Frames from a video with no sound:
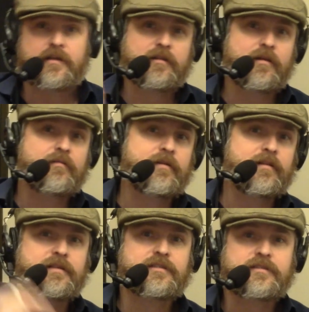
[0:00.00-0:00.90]
Love
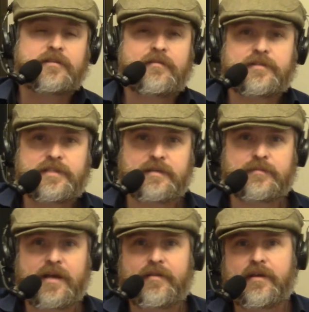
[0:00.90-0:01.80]
Ellis. Love the team
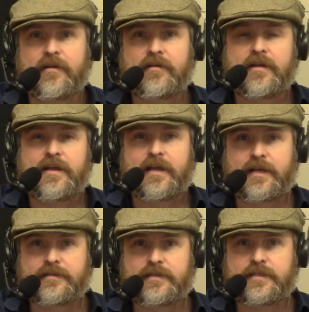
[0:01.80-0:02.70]
down there
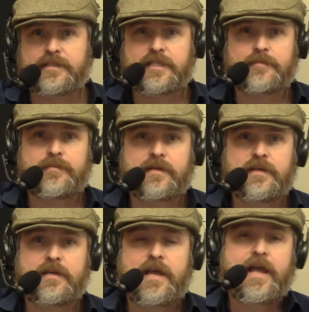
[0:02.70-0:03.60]
at TCP.